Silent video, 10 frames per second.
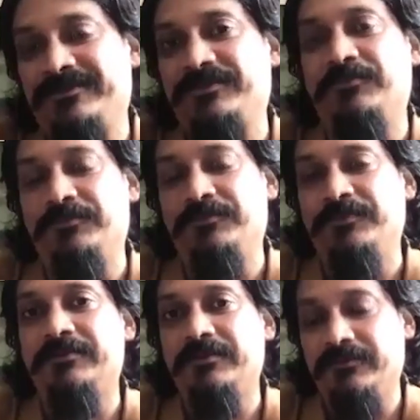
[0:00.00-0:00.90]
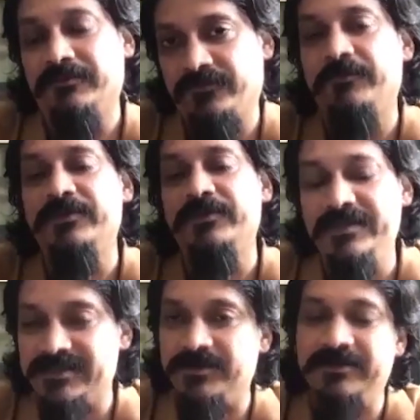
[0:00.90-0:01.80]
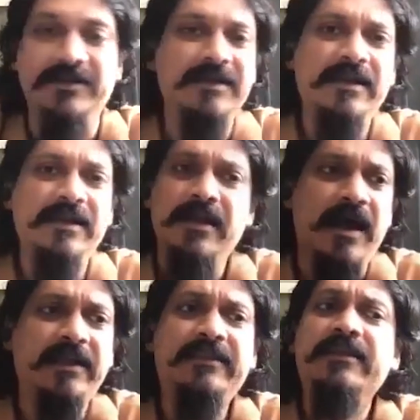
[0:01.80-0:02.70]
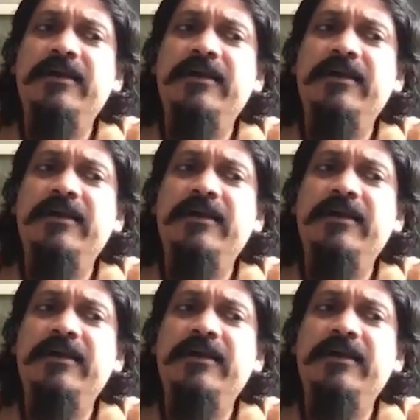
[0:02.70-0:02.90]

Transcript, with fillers: with uh, from within as well i think a